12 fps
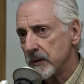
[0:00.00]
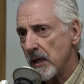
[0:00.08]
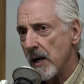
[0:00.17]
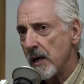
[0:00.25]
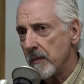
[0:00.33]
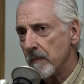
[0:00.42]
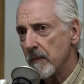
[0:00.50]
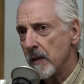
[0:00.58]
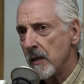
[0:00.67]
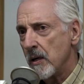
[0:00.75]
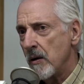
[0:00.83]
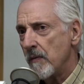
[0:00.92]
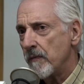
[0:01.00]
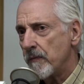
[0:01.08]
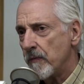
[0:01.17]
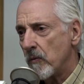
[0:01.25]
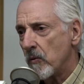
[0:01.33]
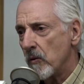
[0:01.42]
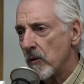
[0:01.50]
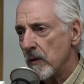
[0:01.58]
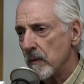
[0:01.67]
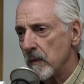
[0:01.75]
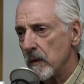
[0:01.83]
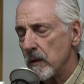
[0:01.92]
time
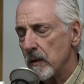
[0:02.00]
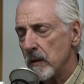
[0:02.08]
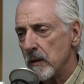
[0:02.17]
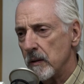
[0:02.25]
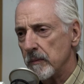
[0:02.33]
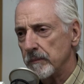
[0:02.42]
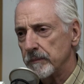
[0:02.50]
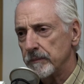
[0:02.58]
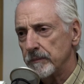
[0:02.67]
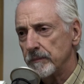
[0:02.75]
for um,